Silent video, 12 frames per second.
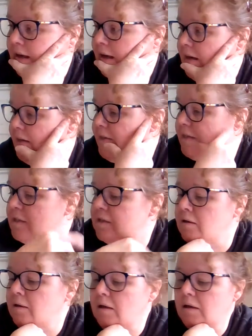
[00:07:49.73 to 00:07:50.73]
is
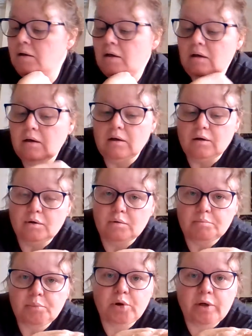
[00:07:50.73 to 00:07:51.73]

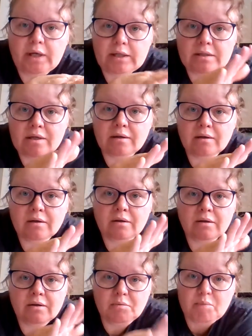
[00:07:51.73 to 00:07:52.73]
put
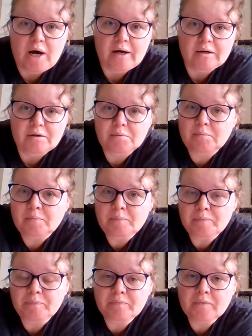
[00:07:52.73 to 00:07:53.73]
the bottom,
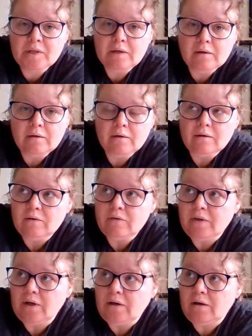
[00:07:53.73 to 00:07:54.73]

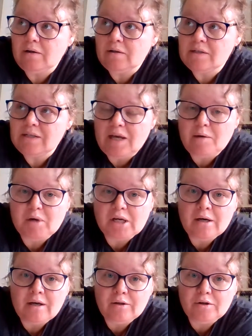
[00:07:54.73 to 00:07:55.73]
the salmon
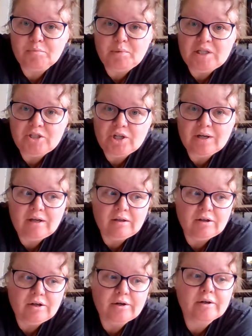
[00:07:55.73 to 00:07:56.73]
colored, peachy
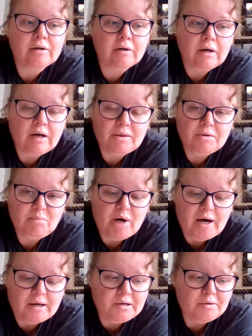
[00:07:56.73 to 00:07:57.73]
color on the
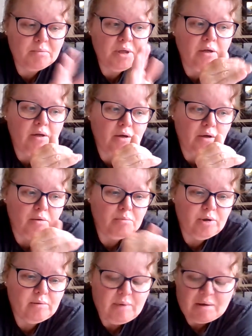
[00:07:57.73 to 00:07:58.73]
bottom,
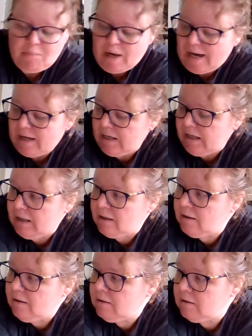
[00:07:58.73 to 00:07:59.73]
put my
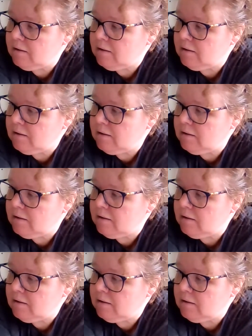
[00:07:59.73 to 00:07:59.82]
batting